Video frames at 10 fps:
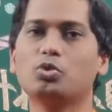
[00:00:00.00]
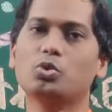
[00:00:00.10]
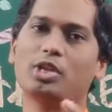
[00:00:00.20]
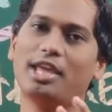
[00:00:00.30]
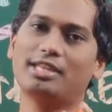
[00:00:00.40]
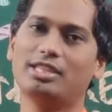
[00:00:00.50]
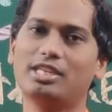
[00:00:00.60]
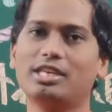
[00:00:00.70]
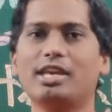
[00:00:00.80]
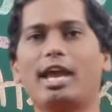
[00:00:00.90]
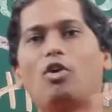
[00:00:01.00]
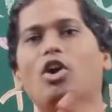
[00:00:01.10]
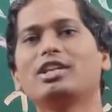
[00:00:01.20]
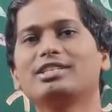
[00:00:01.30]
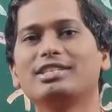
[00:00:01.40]
to take the
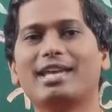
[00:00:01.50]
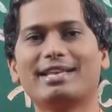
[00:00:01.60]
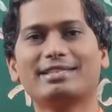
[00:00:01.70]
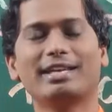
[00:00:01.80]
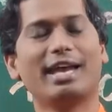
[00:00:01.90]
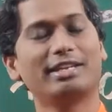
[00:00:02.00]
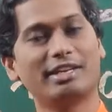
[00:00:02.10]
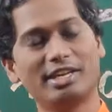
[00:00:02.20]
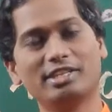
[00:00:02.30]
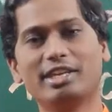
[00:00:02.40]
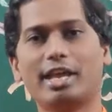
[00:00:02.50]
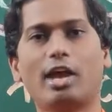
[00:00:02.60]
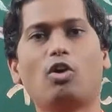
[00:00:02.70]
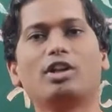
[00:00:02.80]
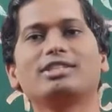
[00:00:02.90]
ecology and treat the
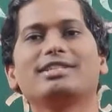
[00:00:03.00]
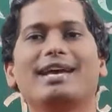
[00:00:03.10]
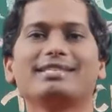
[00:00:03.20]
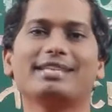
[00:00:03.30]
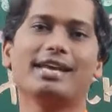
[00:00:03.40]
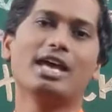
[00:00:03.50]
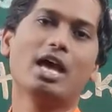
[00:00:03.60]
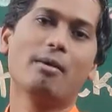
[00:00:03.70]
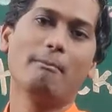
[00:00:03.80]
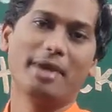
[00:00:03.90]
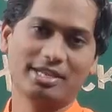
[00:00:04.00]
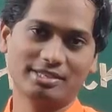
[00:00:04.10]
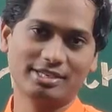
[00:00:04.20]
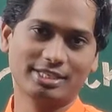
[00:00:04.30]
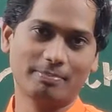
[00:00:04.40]
ecology as a
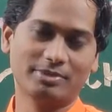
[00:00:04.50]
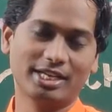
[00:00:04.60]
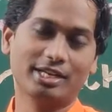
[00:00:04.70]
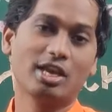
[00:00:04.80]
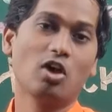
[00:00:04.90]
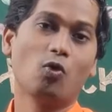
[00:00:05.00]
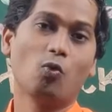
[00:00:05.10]
major subject.